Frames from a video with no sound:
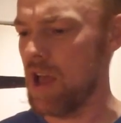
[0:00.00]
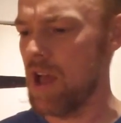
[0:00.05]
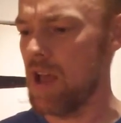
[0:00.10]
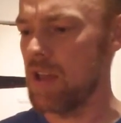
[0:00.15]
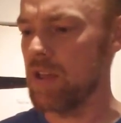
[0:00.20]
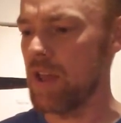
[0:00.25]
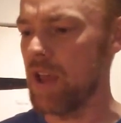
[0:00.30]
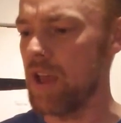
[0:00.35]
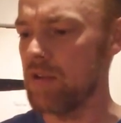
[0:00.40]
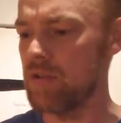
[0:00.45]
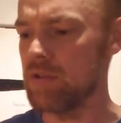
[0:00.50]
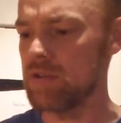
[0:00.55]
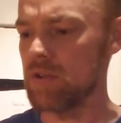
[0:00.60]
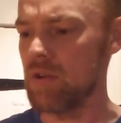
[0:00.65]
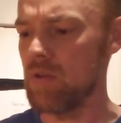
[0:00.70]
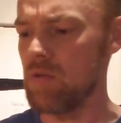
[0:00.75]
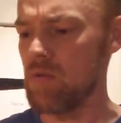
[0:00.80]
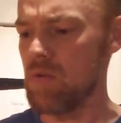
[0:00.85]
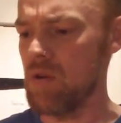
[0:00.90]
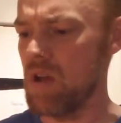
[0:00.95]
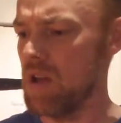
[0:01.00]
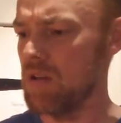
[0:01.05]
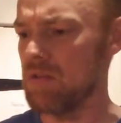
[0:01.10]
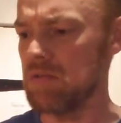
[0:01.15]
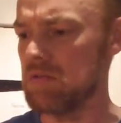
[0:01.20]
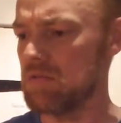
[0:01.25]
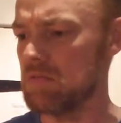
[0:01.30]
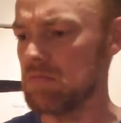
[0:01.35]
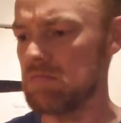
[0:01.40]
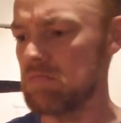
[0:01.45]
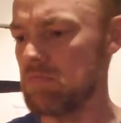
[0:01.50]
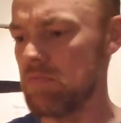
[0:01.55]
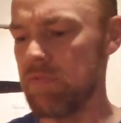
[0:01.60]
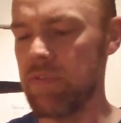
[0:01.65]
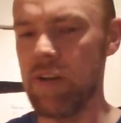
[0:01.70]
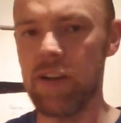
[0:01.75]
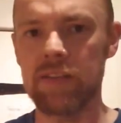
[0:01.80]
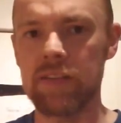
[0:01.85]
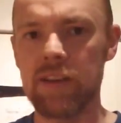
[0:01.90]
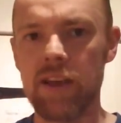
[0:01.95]
and the end result is
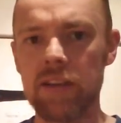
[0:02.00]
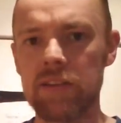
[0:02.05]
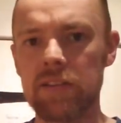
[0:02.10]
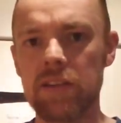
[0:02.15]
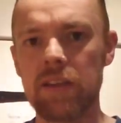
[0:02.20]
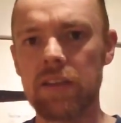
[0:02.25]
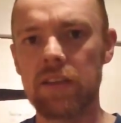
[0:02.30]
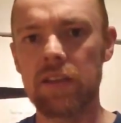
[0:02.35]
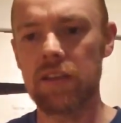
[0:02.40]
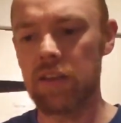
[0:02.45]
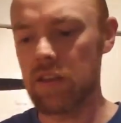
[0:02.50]
fantastic.